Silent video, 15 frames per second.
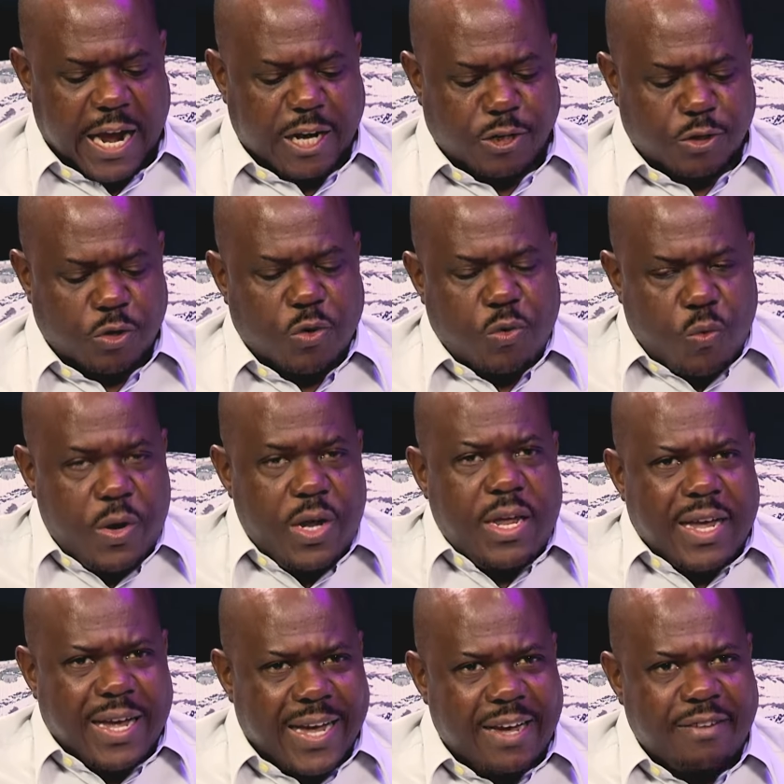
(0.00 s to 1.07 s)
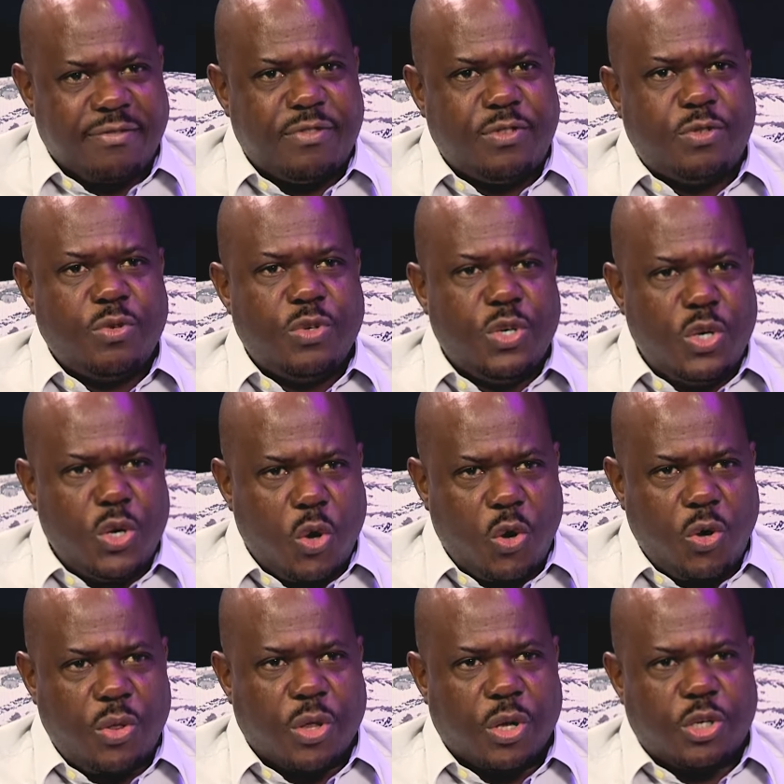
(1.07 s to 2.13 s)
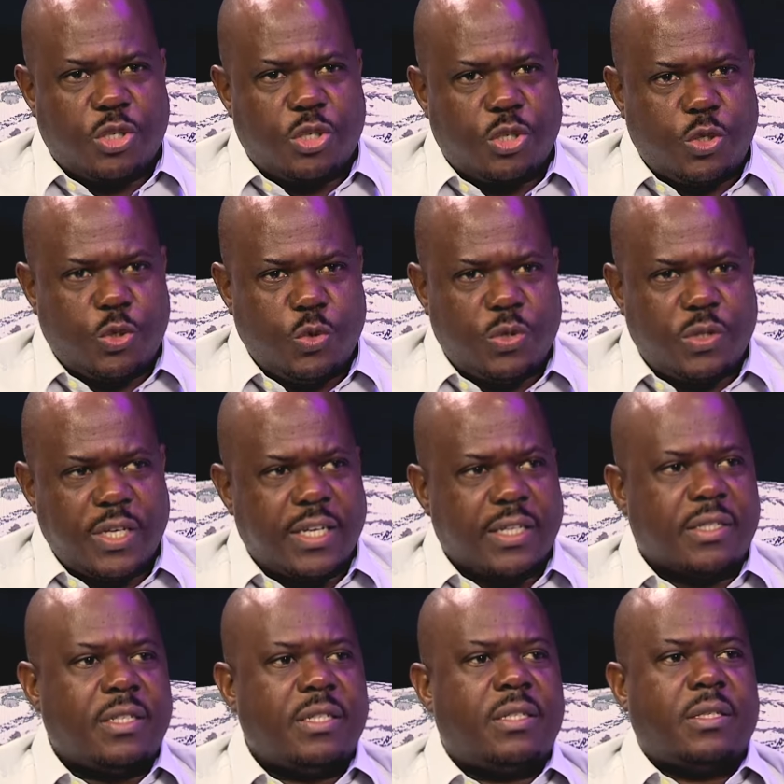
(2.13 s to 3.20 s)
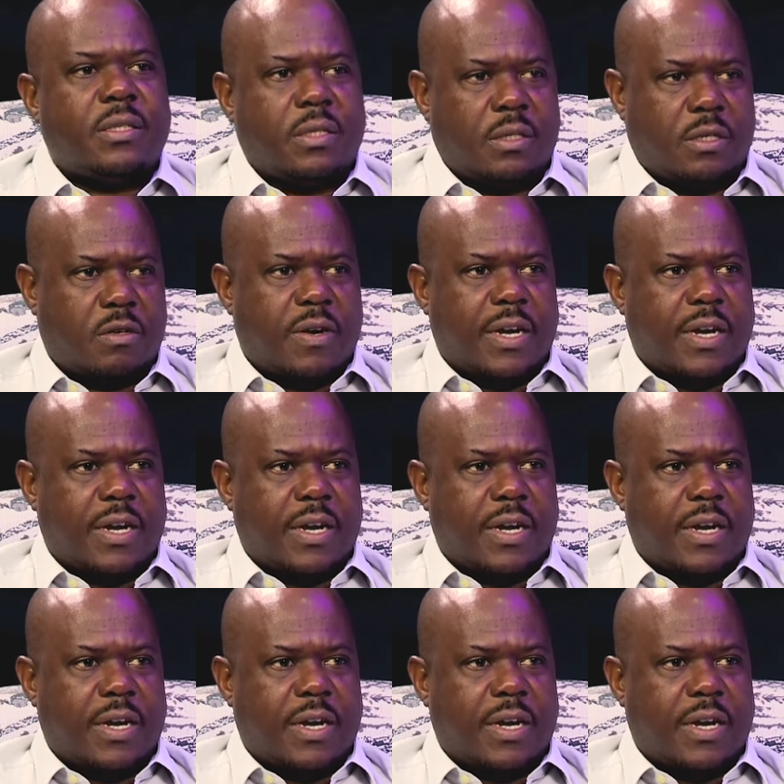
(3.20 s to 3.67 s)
And so we have to know the truth as it is in